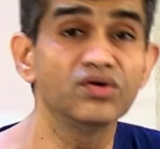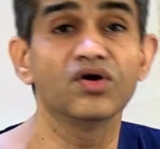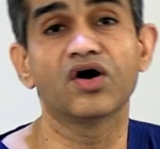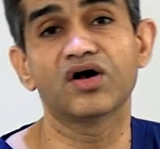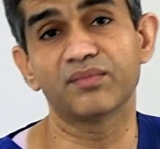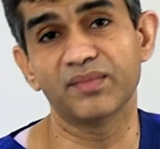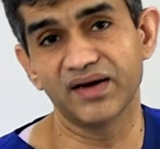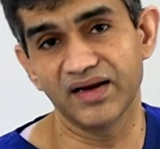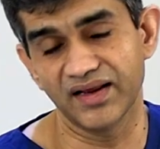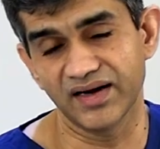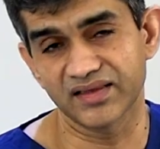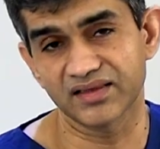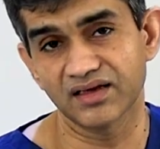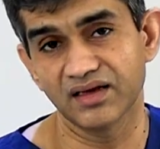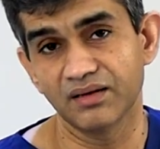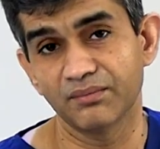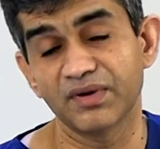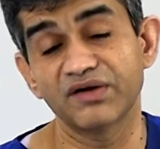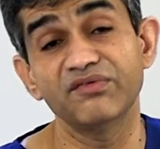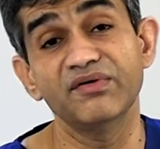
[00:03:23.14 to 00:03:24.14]
normal health.
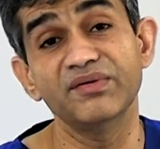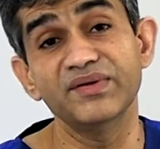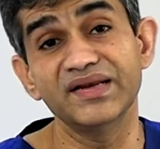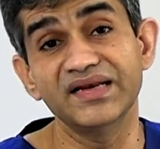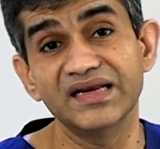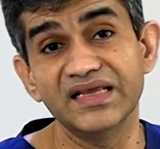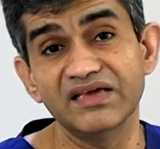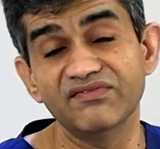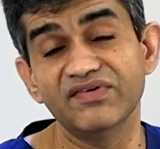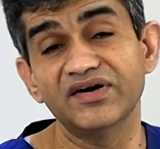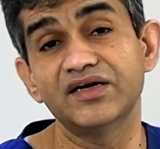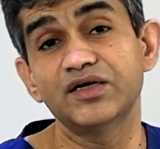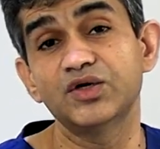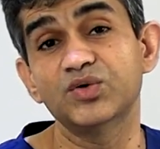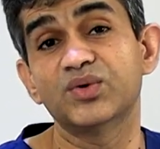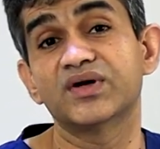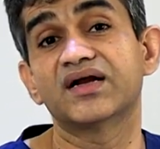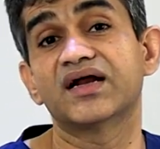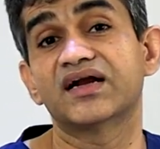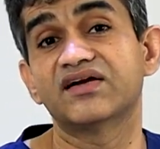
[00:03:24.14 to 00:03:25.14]
But when we leave it
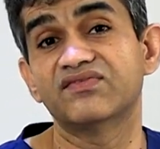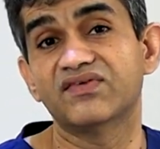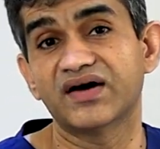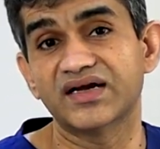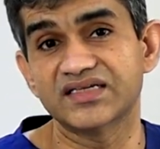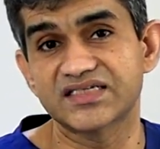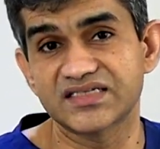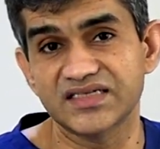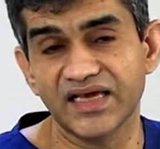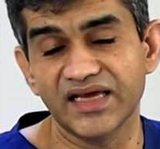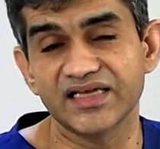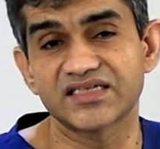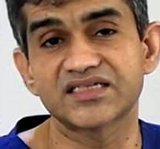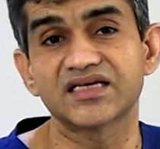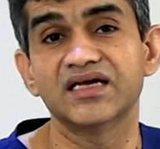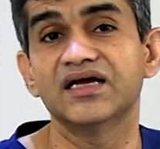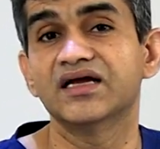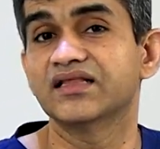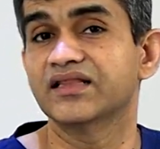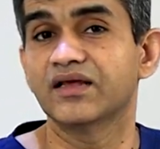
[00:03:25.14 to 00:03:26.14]
to an advanced stage,
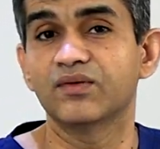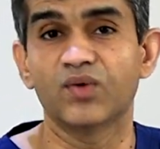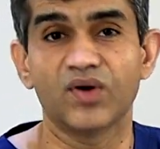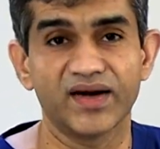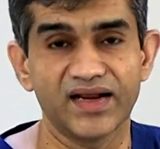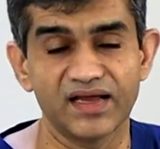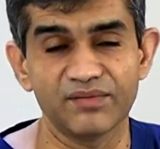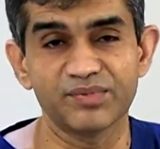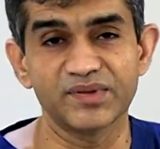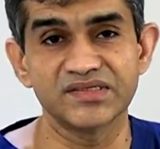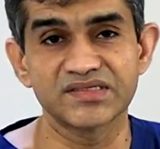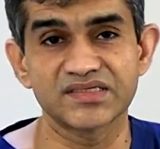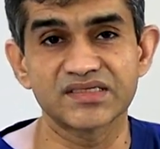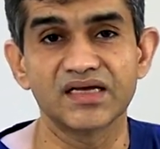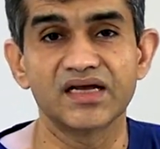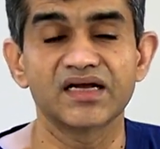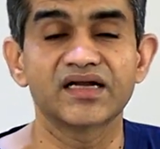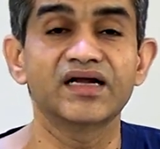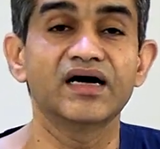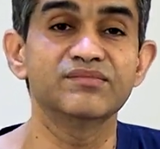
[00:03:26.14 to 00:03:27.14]
then what
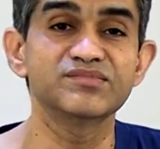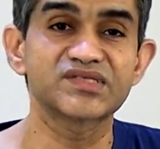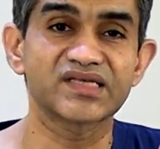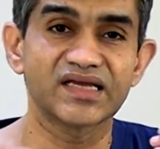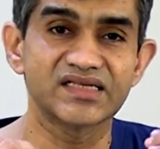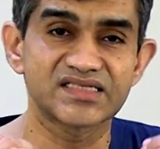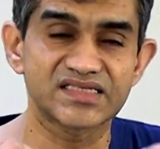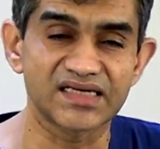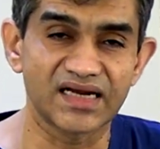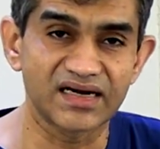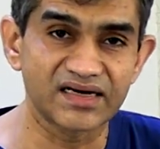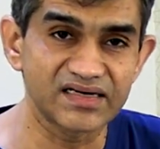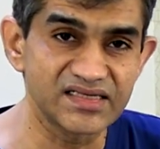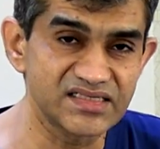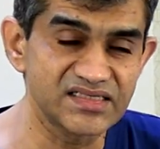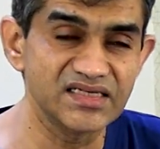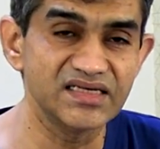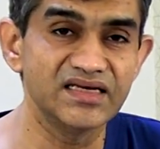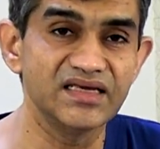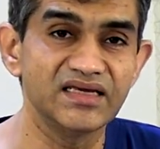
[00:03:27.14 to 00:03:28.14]
happens? Gums can start
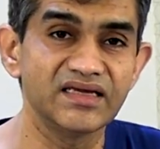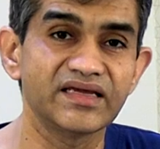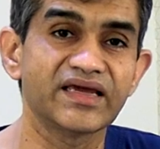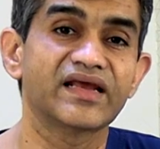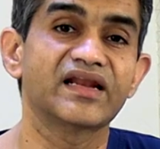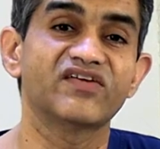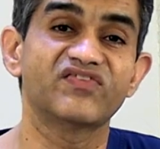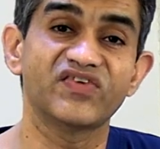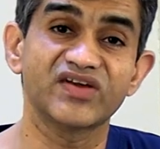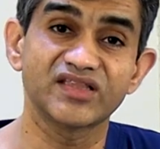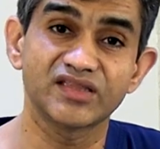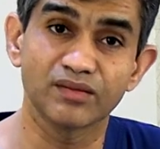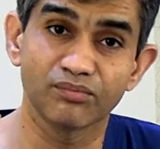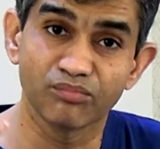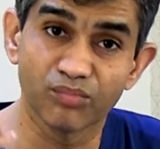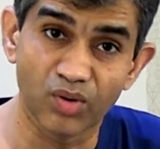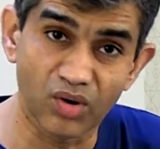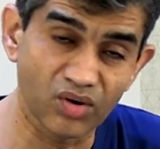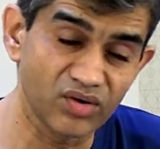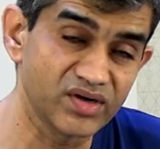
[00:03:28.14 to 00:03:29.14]
receding, can affect the
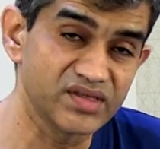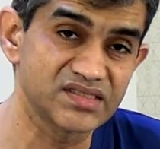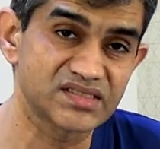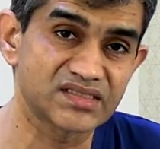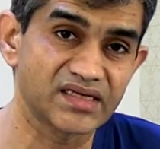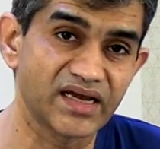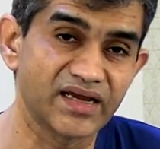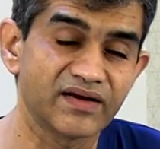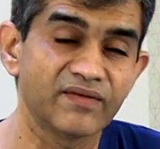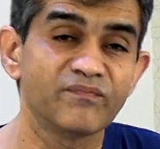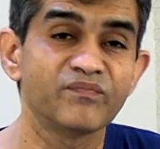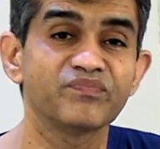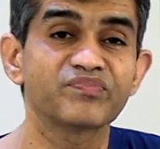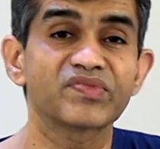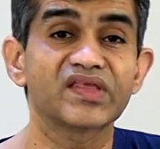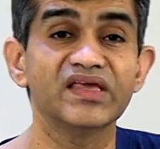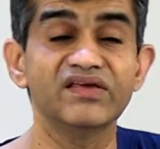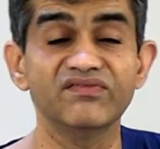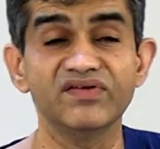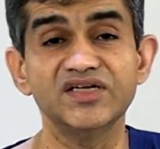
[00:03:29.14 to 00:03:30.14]
bone inside,
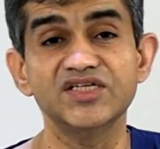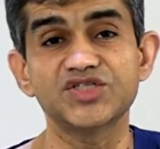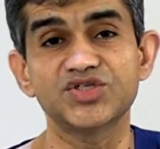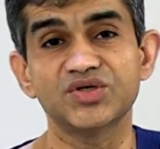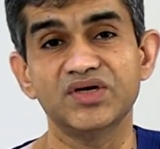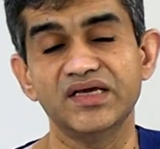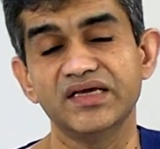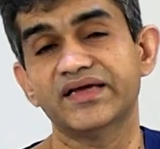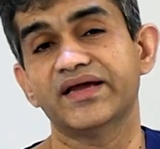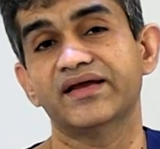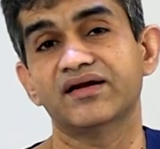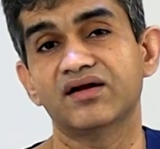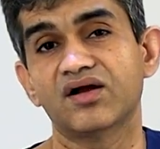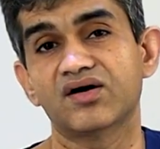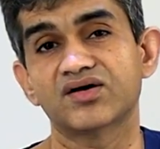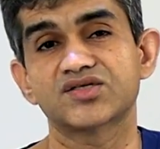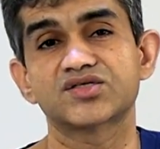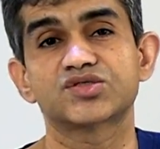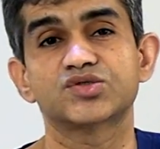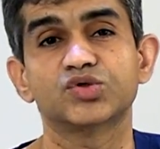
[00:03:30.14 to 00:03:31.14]
eventually can
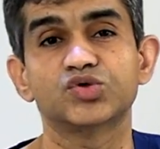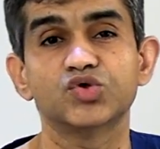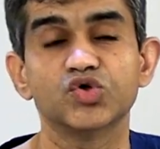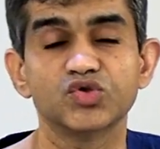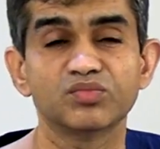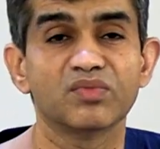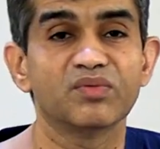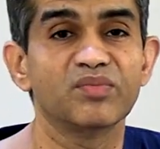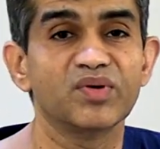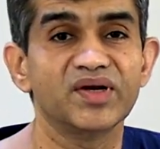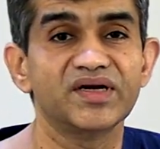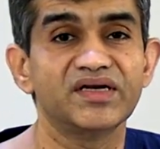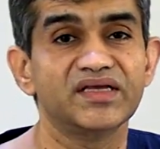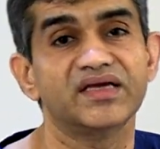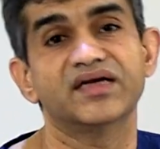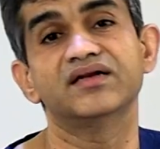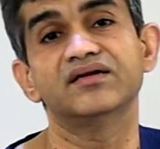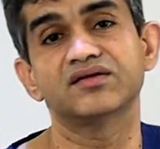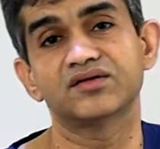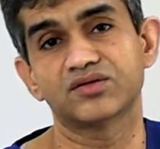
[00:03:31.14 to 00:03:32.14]
lose to tooth
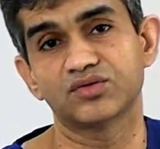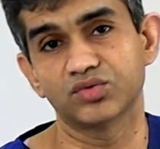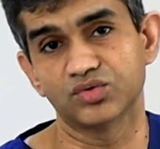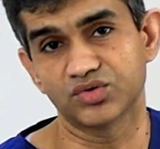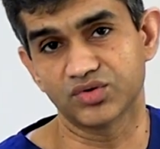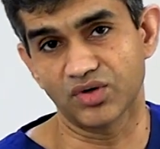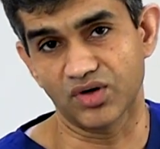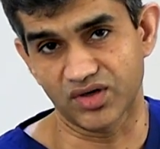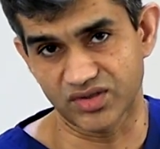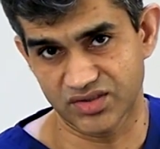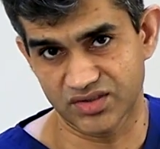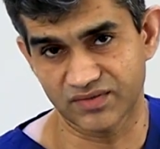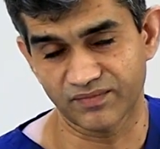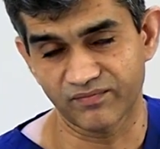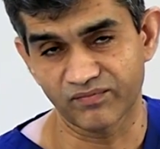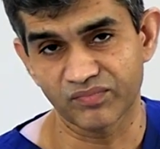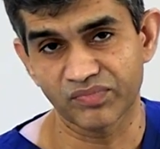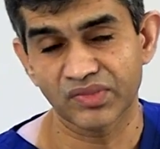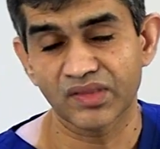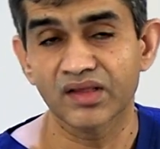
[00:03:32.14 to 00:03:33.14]
mobility and tooth loss.
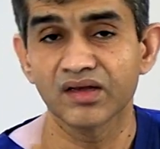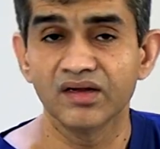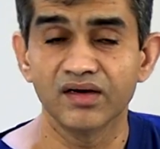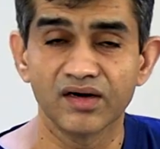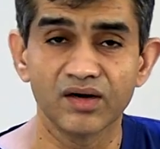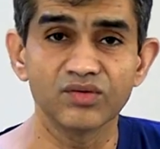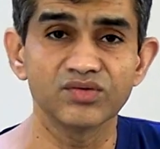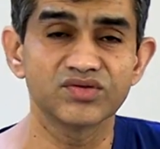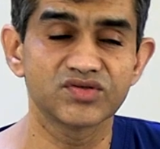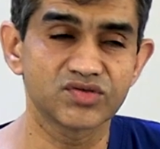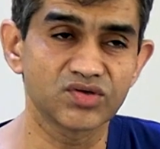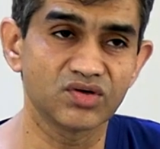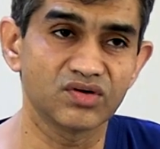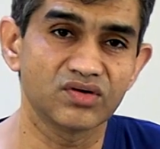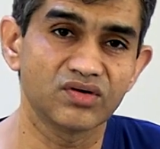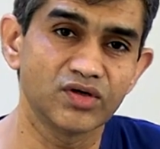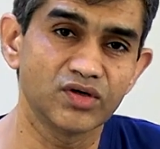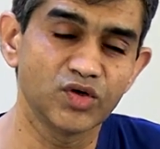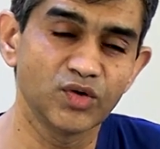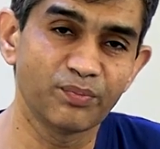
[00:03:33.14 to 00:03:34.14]
Now,
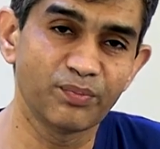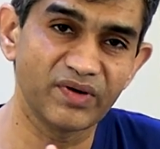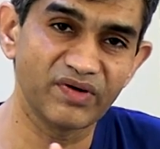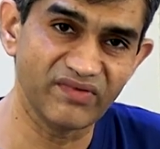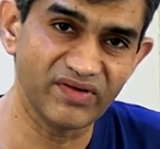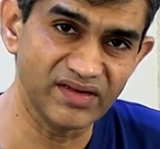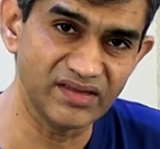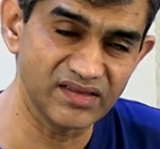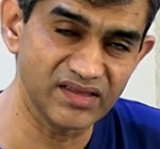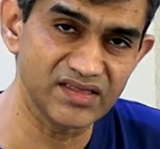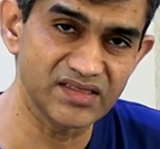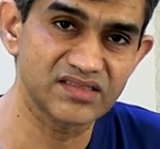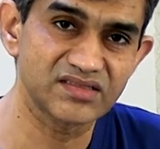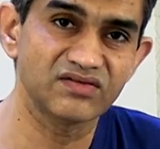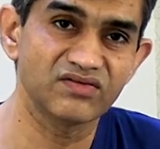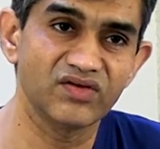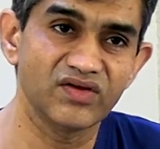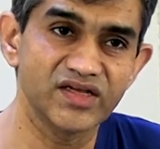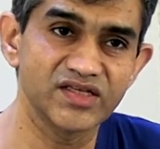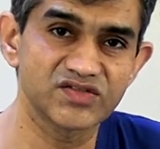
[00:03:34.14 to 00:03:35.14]
so to prevent
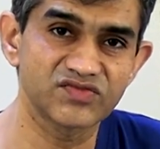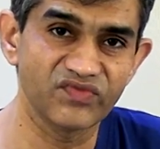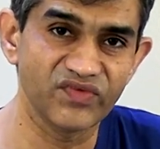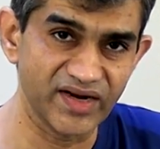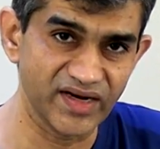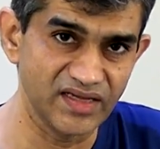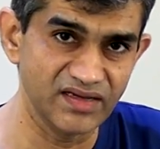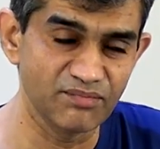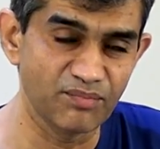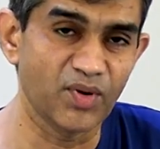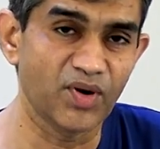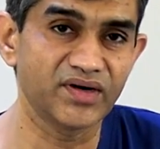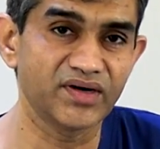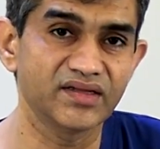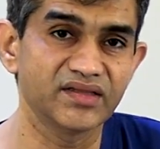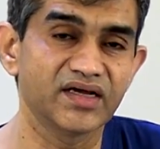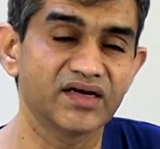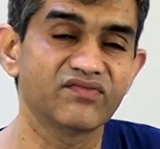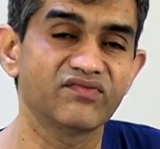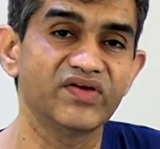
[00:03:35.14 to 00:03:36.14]
this, it's very
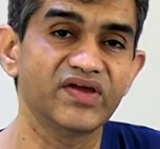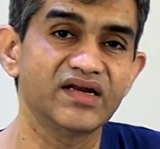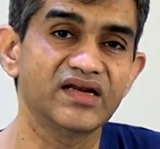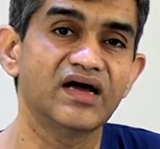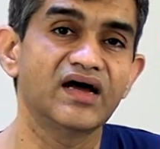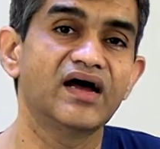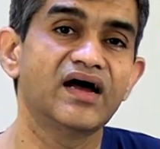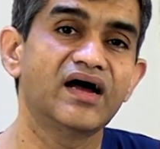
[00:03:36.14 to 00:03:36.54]
important that we